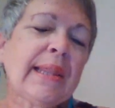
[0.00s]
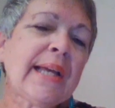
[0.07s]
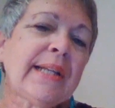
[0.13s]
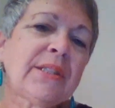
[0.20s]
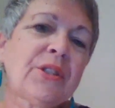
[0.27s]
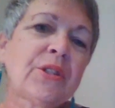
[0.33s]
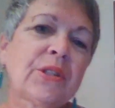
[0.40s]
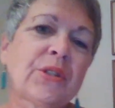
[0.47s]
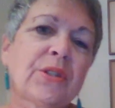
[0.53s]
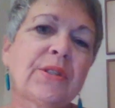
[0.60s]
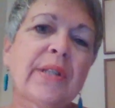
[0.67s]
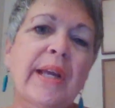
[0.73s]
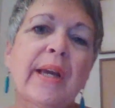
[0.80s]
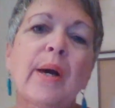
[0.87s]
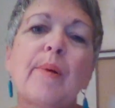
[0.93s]
like you to just
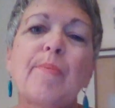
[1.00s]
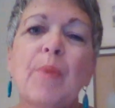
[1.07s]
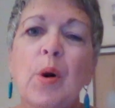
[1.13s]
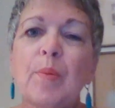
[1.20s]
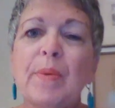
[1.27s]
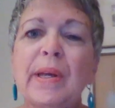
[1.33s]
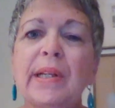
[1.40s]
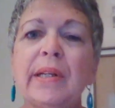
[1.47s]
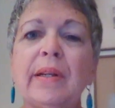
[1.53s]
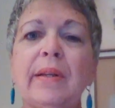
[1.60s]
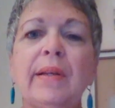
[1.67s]
take a moment